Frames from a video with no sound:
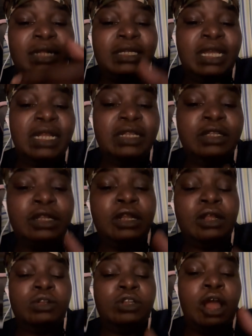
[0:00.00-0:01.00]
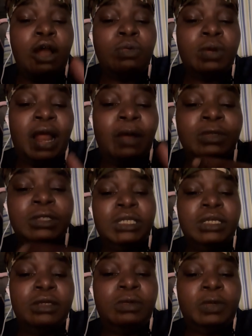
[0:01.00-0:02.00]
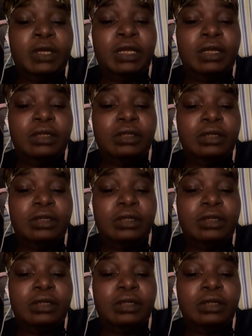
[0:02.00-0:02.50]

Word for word: didn't know what I was dealing with.